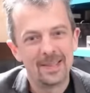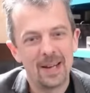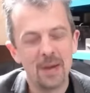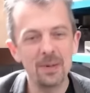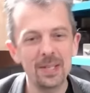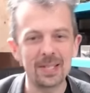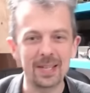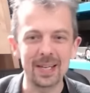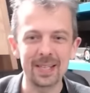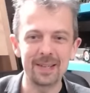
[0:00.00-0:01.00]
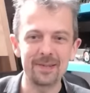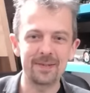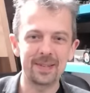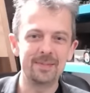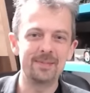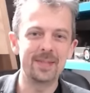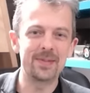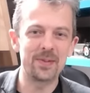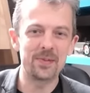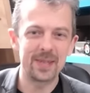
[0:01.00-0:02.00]
I would say they've um, they've
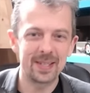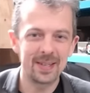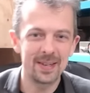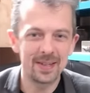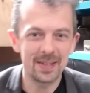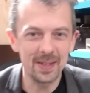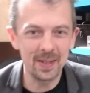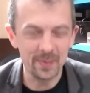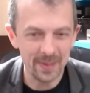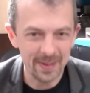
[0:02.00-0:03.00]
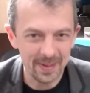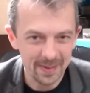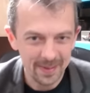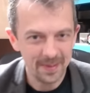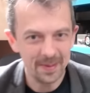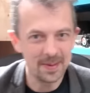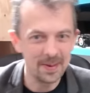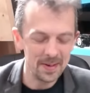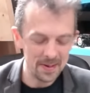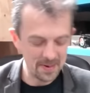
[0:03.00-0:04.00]
given me a cursed gun, but I
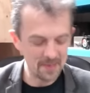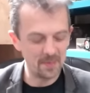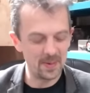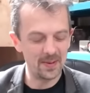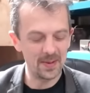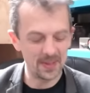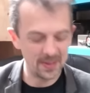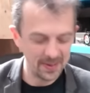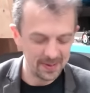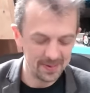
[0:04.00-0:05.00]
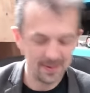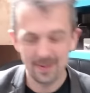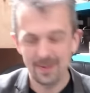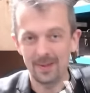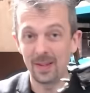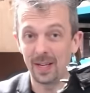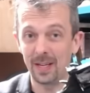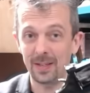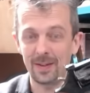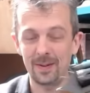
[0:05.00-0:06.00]
I know enough about this
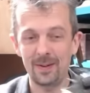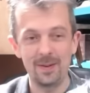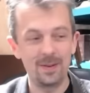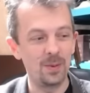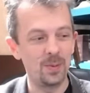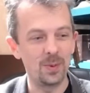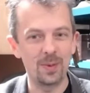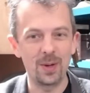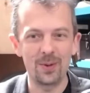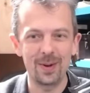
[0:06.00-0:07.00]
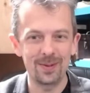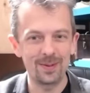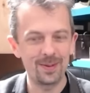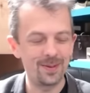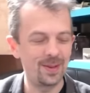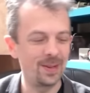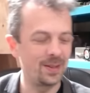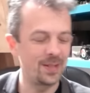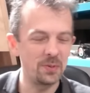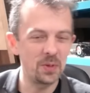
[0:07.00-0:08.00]
this the, the Garand
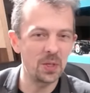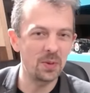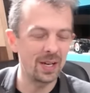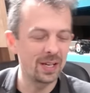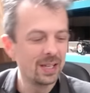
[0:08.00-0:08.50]
uh, seventy-three